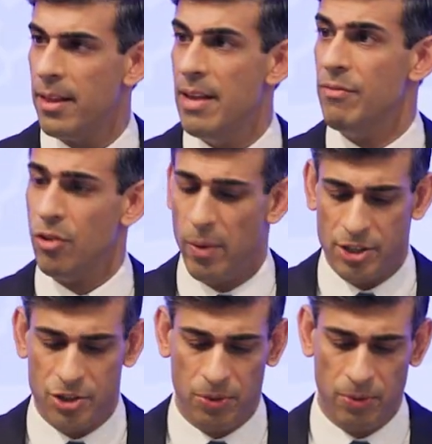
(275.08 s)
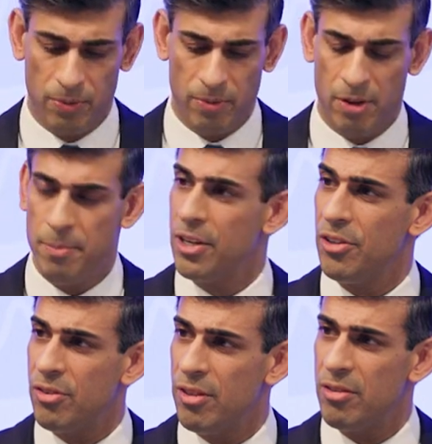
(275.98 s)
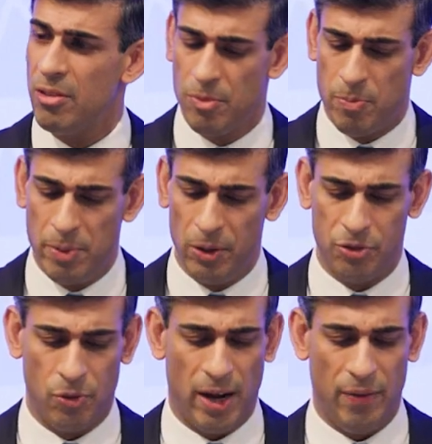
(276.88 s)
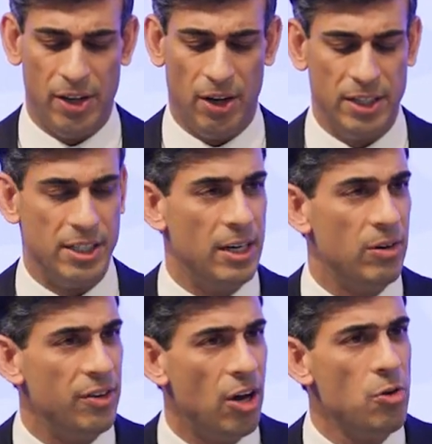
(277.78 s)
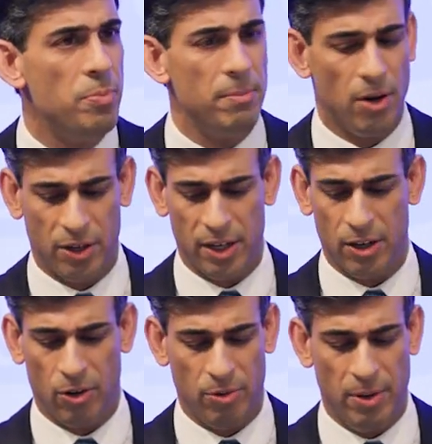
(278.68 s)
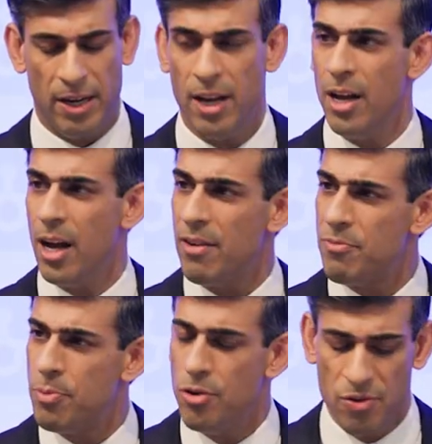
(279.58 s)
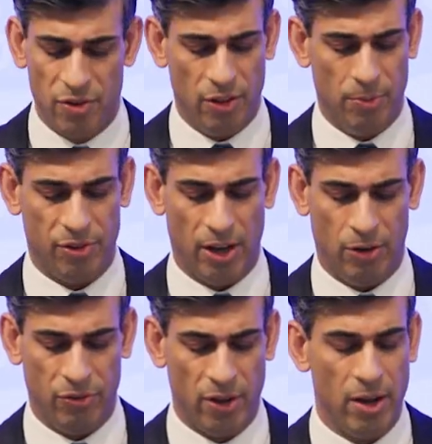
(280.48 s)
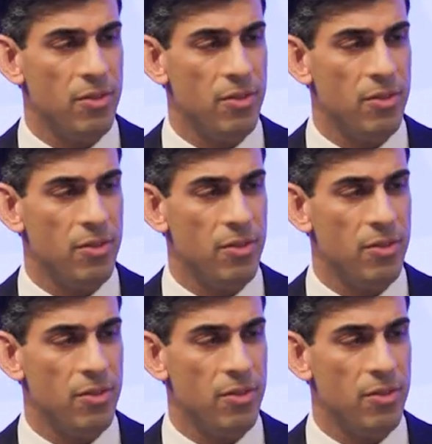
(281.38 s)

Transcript: Influential, because systems built around the idea of an open market economy have proven themselves